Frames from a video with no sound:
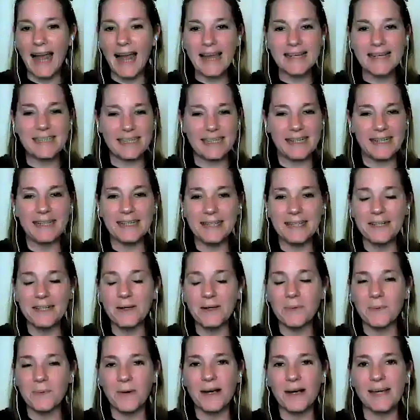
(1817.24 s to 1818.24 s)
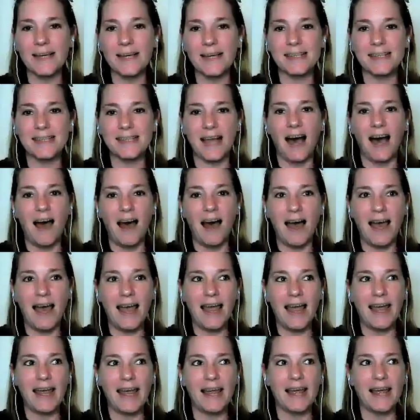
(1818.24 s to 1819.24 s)
did was
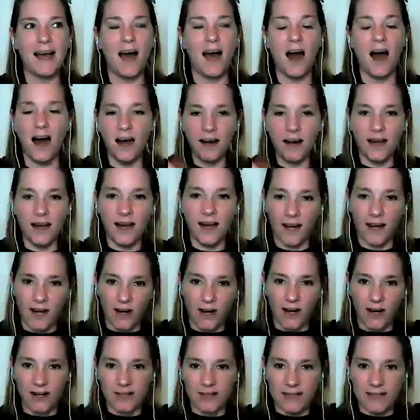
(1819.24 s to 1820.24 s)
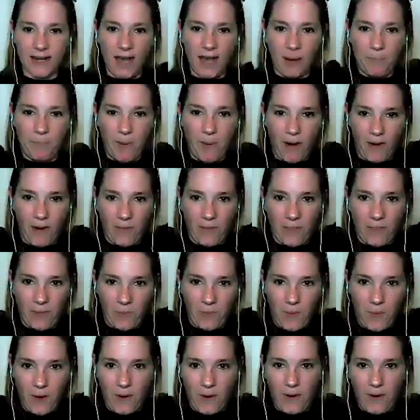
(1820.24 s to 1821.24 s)
I hung a curtain up on the
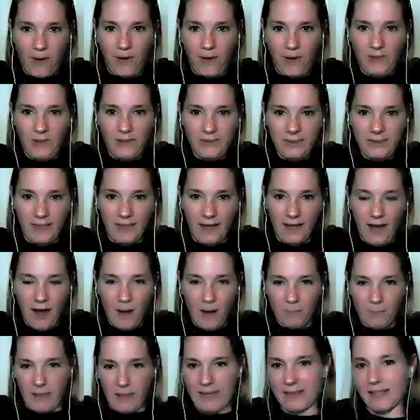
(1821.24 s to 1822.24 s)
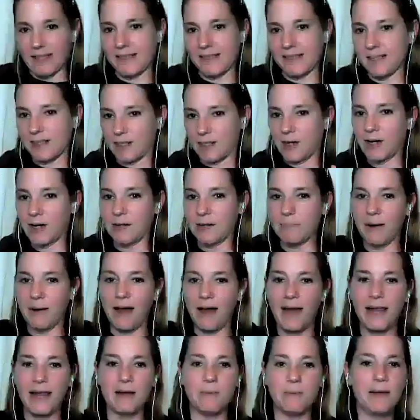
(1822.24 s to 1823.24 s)
wall. Um, like this is a curtain
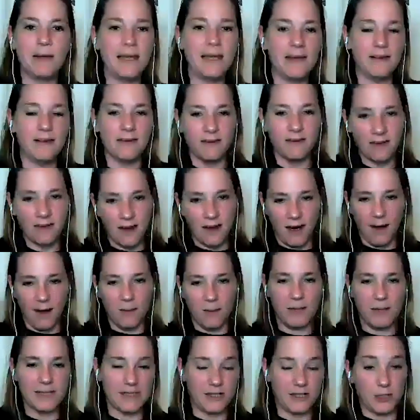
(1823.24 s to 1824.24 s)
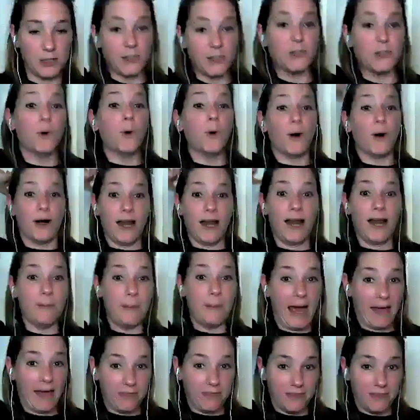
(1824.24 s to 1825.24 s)
behind me because um, there's a door, not a
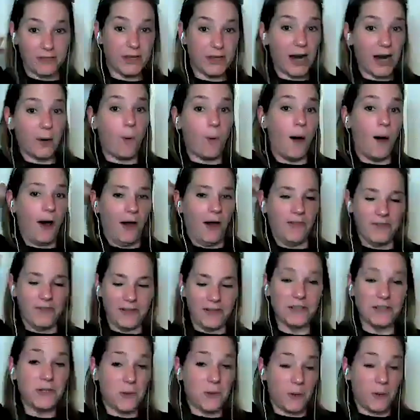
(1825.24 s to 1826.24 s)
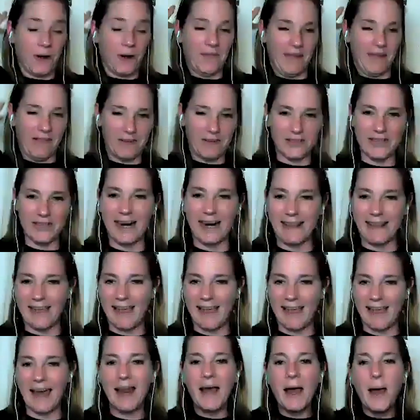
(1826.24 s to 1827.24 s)
bath. There's not a wall. There's a door on the other side of that.
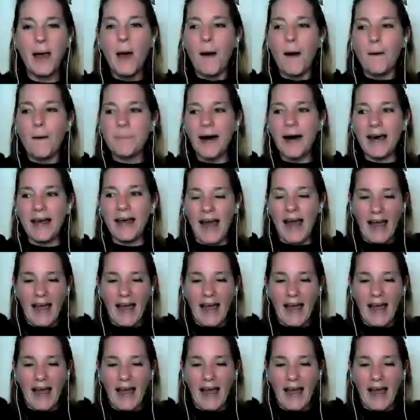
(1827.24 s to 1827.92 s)
But I